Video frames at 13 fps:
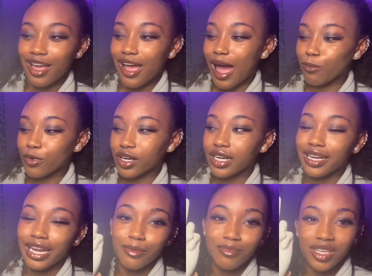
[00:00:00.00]
I'm gonna
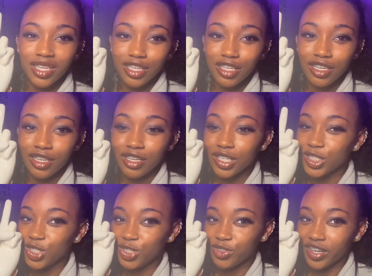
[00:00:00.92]
name it
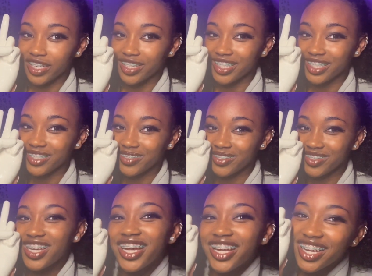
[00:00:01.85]
Drelit.
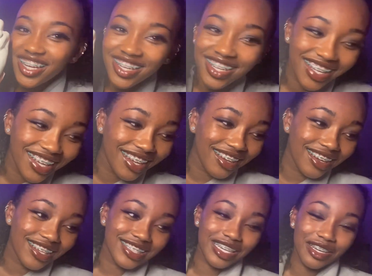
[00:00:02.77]

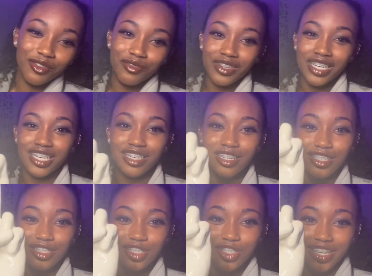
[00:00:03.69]
It's like a mini
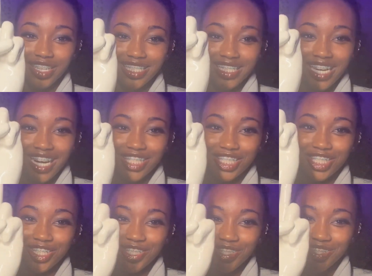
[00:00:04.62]
Drea
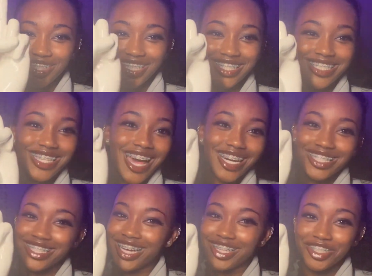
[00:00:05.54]
statue. Instead of
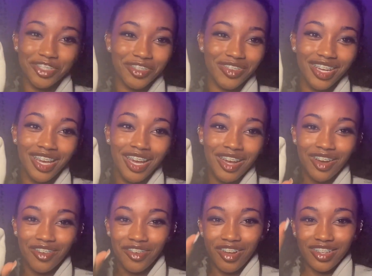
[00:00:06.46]
statue of me,
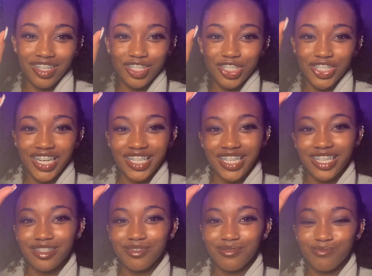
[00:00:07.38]
I'm gonna call it a Drelit
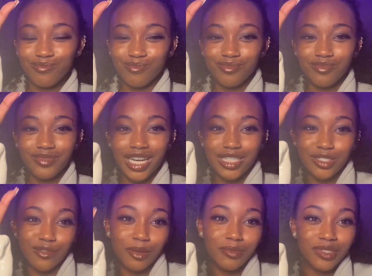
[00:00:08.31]
because it
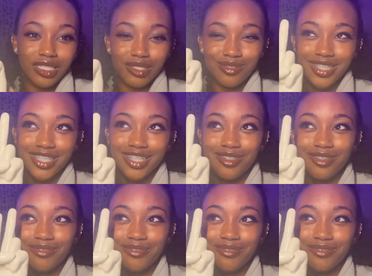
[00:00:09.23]
represents my channel.